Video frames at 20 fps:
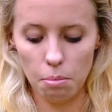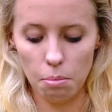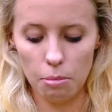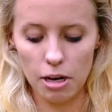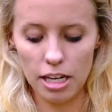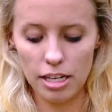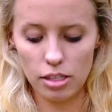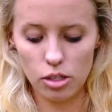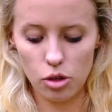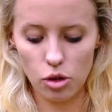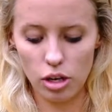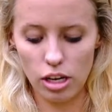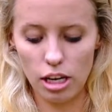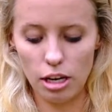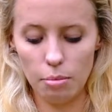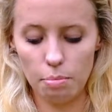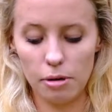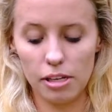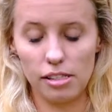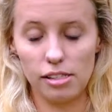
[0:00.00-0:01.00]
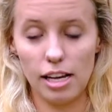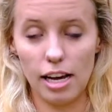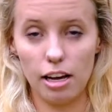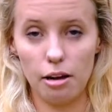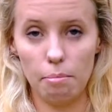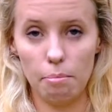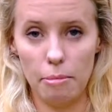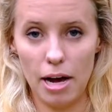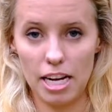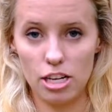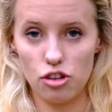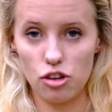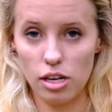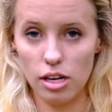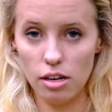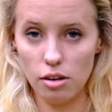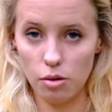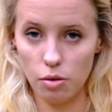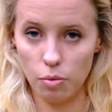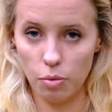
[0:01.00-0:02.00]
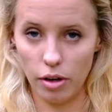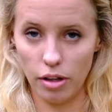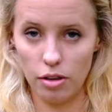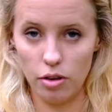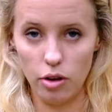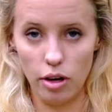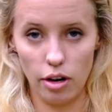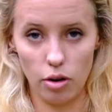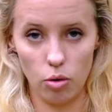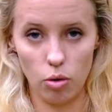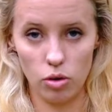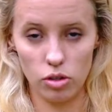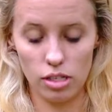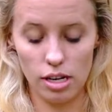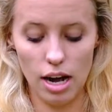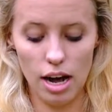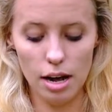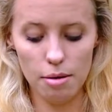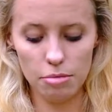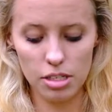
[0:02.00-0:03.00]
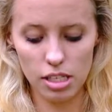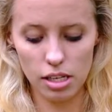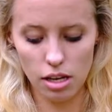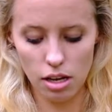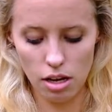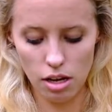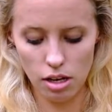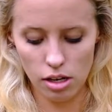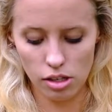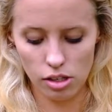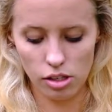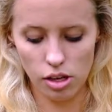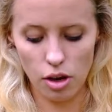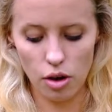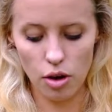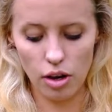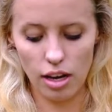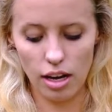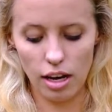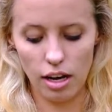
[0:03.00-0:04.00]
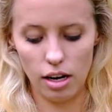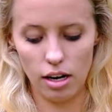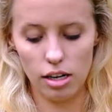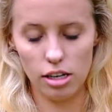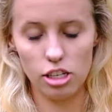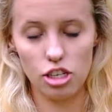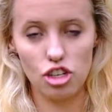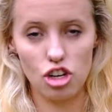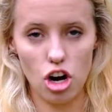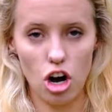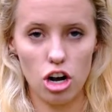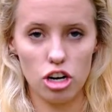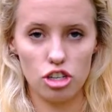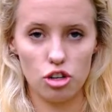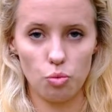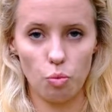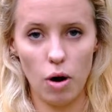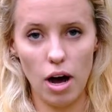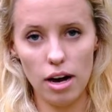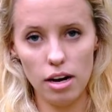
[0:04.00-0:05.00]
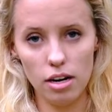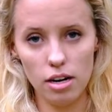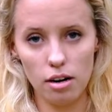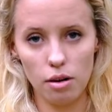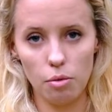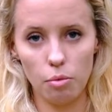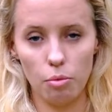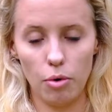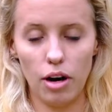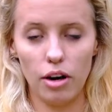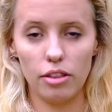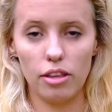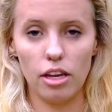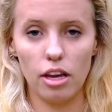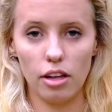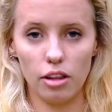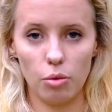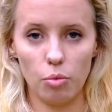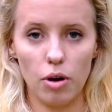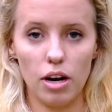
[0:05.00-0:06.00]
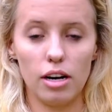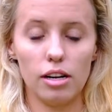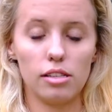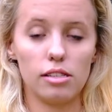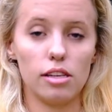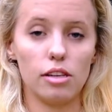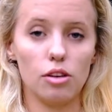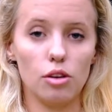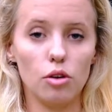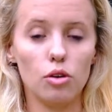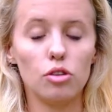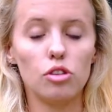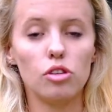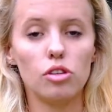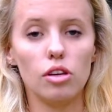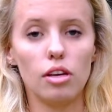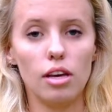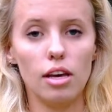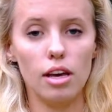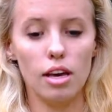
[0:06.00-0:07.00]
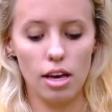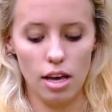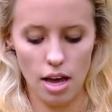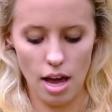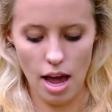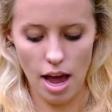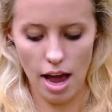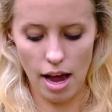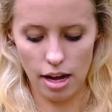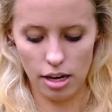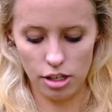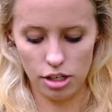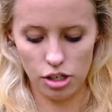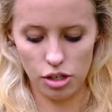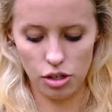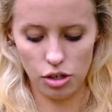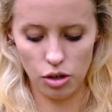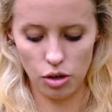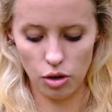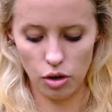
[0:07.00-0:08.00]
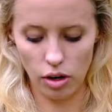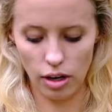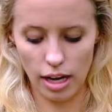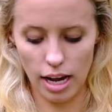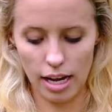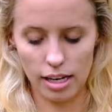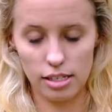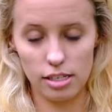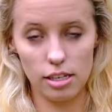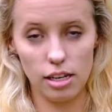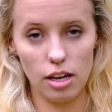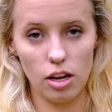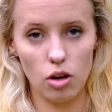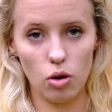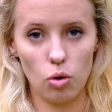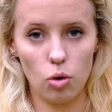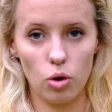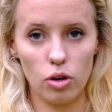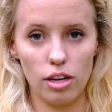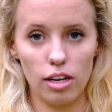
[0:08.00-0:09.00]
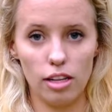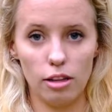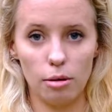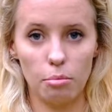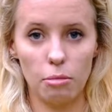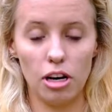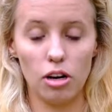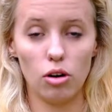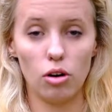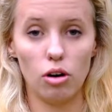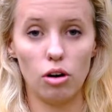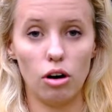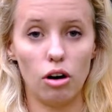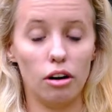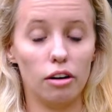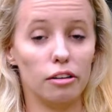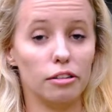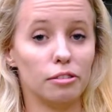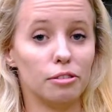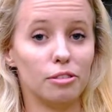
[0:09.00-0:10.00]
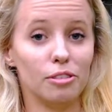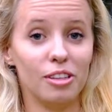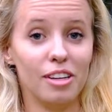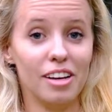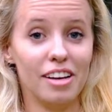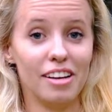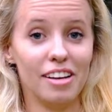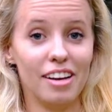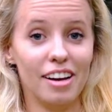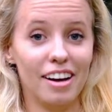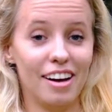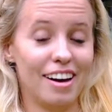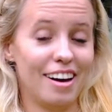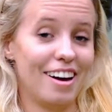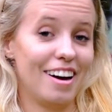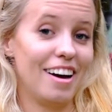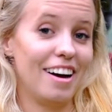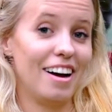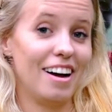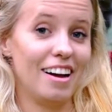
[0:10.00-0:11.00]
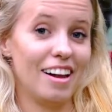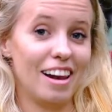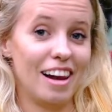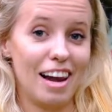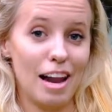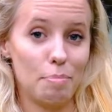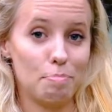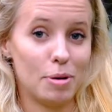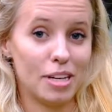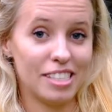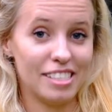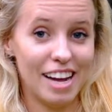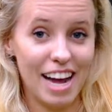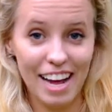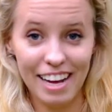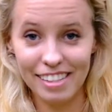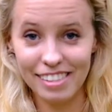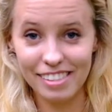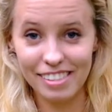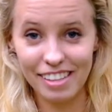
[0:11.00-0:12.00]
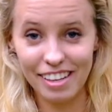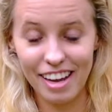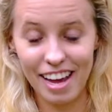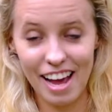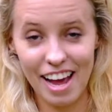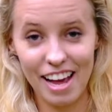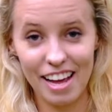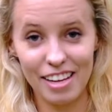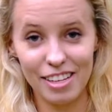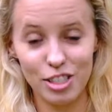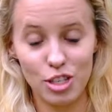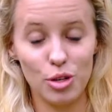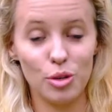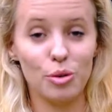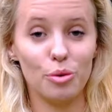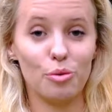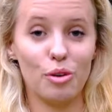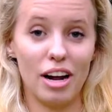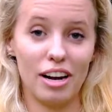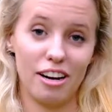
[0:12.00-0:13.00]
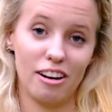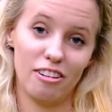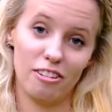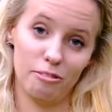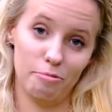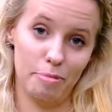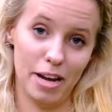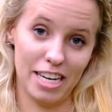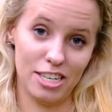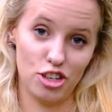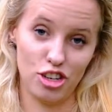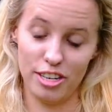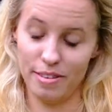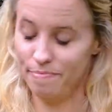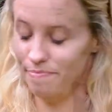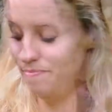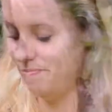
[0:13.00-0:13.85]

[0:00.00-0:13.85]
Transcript: Please do keep a second battery with you at all times so you can charge one while the other one is in use and you don't get caught in the middle of a leopard hunt and you run out of battery.